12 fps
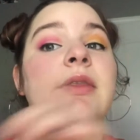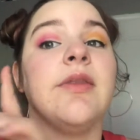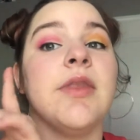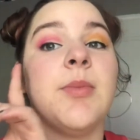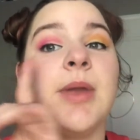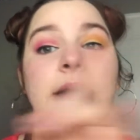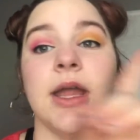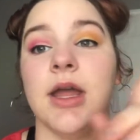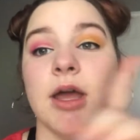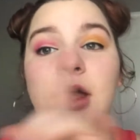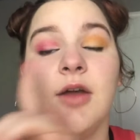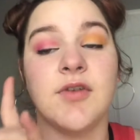and then the
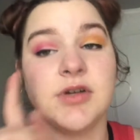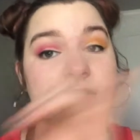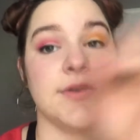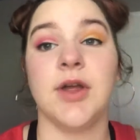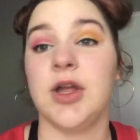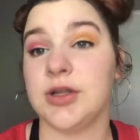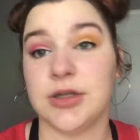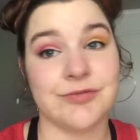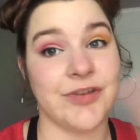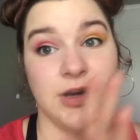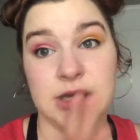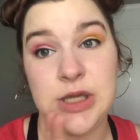pink, first of all,
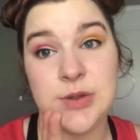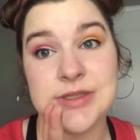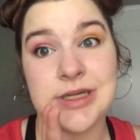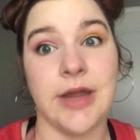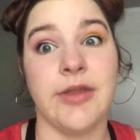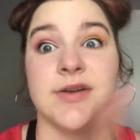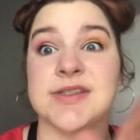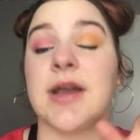very cute together.